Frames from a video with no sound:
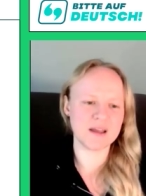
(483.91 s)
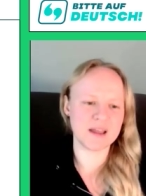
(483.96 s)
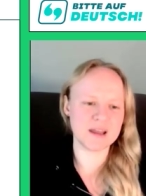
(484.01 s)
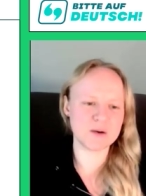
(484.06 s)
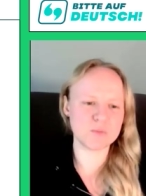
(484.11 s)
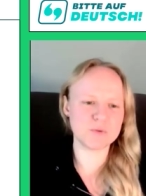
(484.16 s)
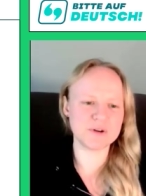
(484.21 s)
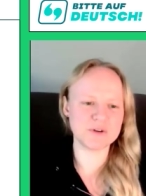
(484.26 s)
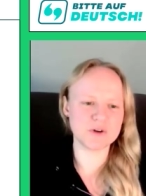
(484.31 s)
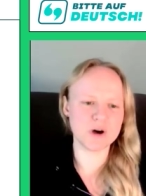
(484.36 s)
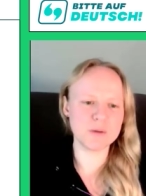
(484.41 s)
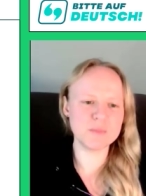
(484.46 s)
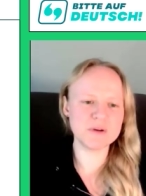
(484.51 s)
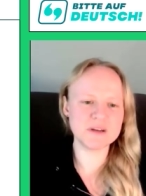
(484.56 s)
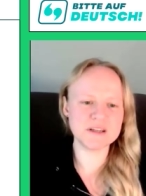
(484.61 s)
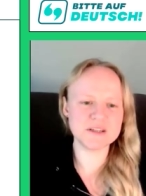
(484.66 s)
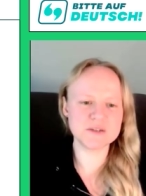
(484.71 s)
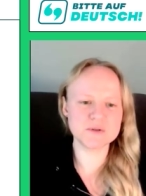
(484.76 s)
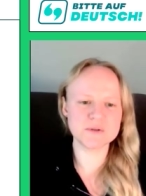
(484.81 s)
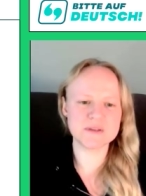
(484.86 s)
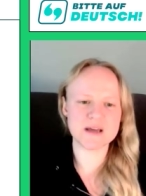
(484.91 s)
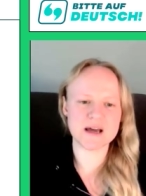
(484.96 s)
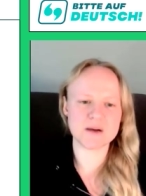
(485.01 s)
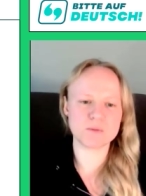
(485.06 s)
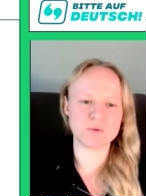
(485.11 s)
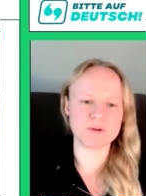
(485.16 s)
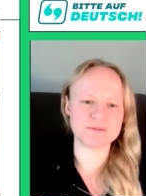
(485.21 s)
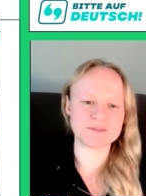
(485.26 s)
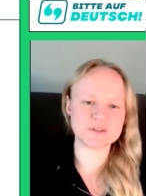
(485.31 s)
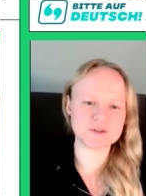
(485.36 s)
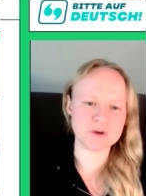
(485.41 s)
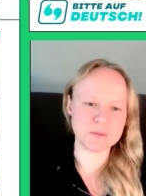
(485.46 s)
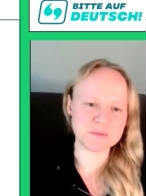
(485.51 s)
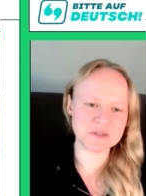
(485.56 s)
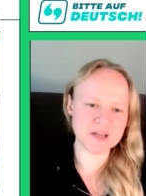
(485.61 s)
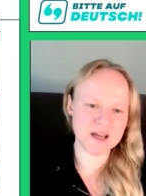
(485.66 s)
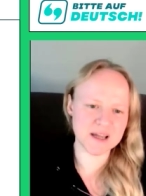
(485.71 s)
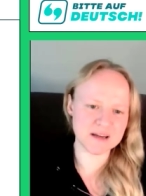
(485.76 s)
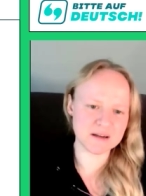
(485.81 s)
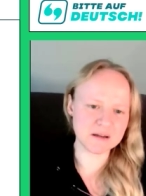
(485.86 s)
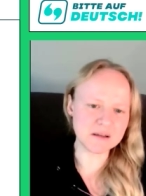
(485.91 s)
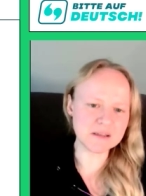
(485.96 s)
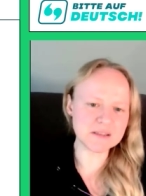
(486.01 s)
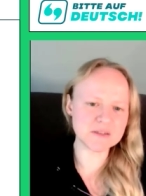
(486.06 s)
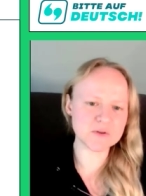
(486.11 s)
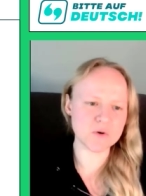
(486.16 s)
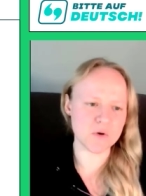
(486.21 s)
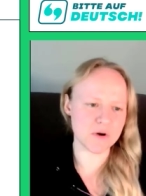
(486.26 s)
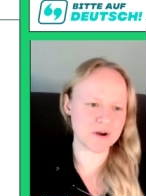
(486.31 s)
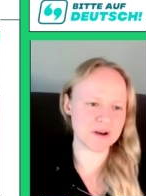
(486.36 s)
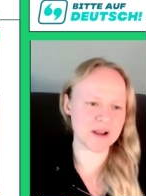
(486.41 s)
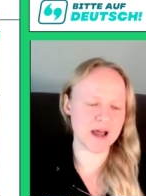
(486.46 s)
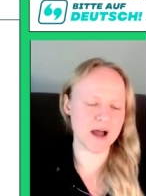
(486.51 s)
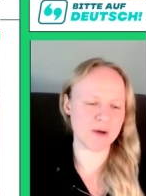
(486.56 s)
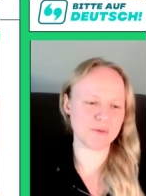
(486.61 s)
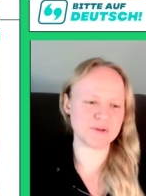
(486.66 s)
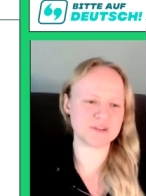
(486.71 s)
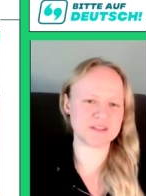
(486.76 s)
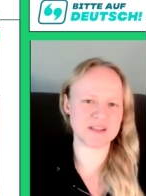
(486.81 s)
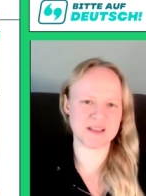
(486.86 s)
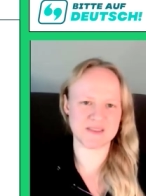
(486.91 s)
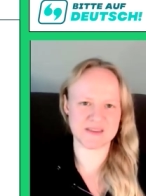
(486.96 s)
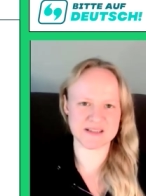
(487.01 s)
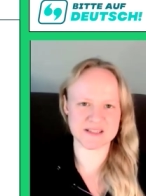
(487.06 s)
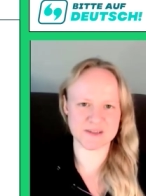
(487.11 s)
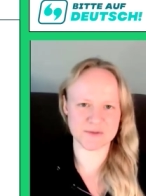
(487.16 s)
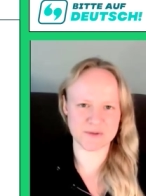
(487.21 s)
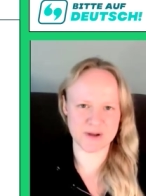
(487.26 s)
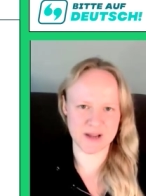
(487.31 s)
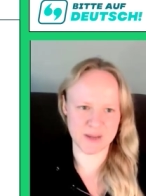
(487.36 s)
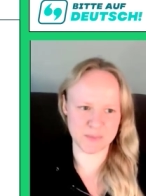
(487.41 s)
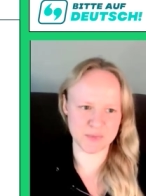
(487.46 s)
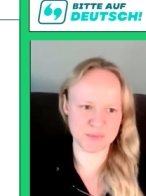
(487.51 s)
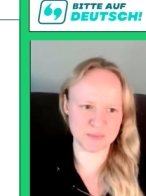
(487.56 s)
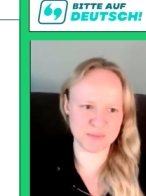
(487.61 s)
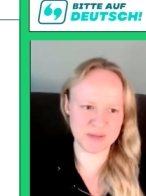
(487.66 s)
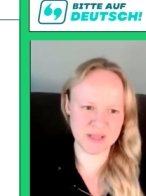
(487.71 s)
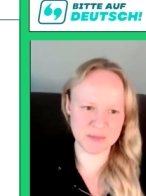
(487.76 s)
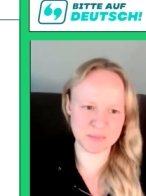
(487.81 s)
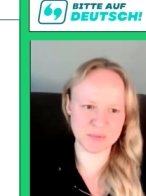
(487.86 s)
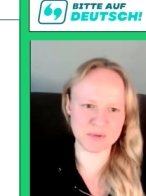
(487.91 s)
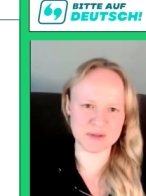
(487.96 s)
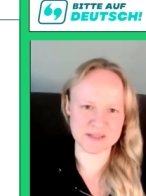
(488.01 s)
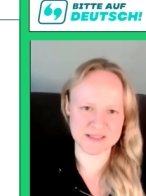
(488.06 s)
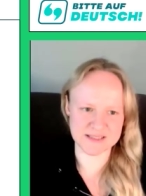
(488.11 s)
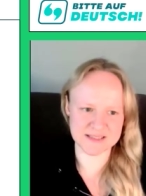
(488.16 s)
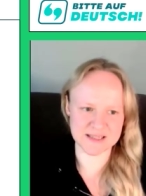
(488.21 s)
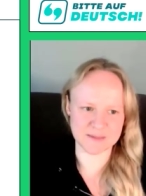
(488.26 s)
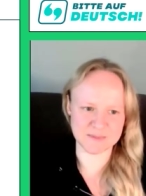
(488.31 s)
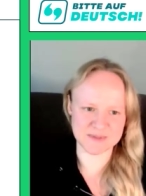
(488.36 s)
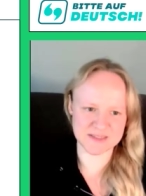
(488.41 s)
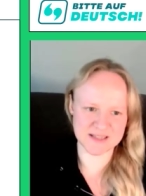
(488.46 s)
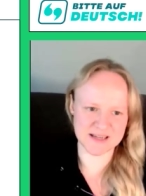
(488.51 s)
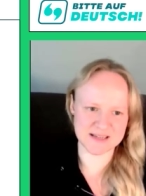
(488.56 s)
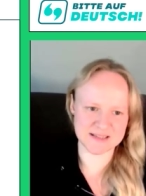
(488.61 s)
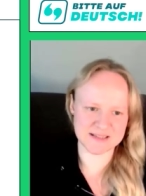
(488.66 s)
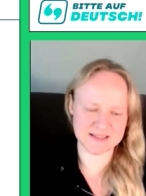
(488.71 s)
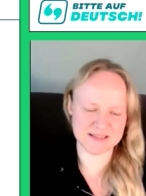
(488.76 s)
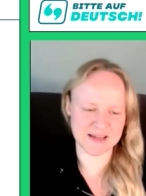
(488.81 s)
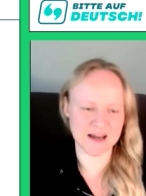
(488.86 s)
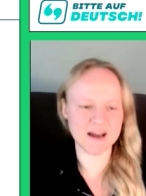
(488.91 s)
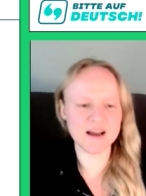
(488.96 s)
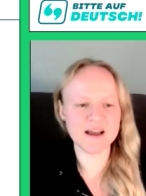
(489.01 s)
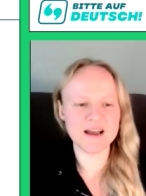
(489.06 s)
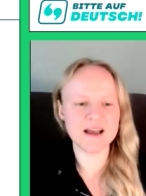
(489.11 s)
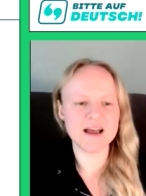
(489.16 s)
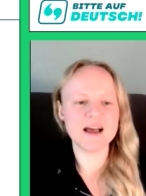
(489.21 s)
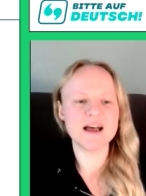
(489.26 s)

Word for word: And we normally do that with job titles or nouns that describe people in some sense, yeah?